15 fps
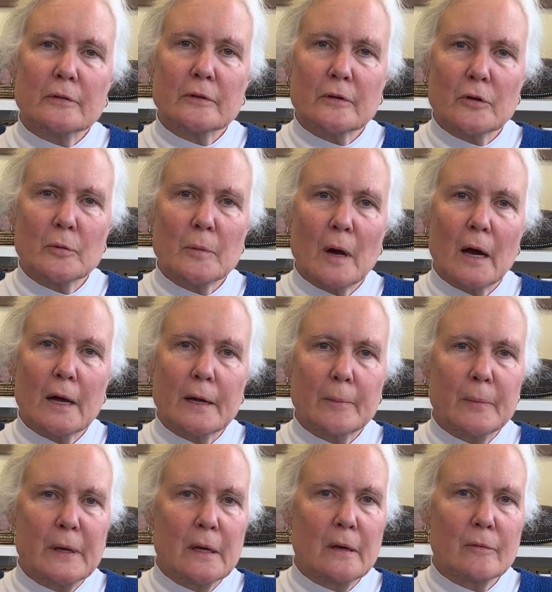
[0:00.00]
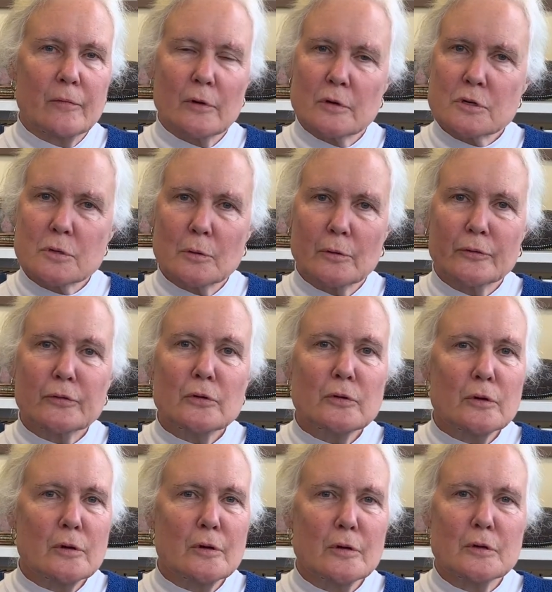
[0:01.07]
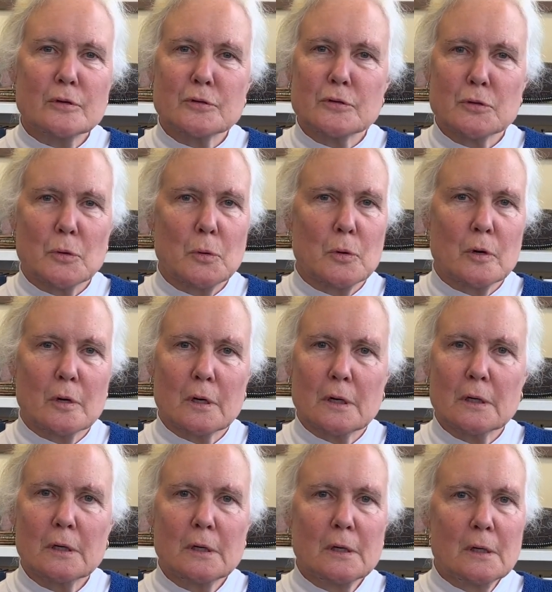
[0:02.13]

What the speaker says: either by being virtual tutors or